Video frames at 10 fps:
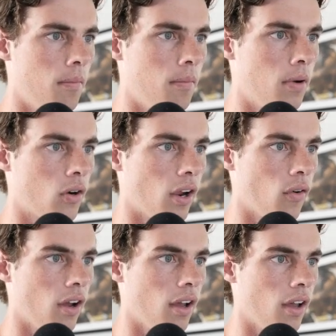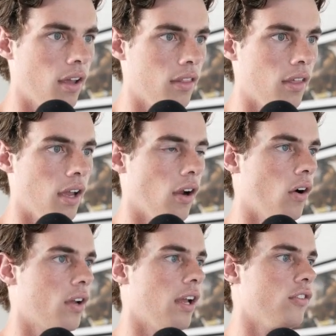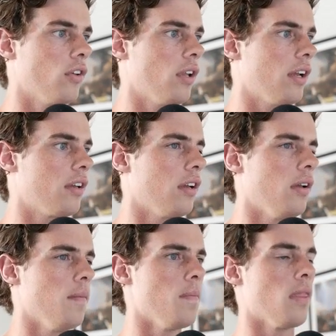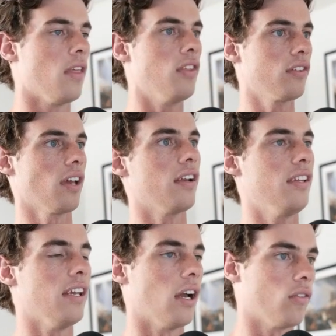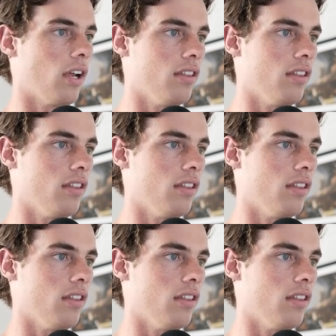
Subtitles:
Okay, right there. Okay, so like this idea, right?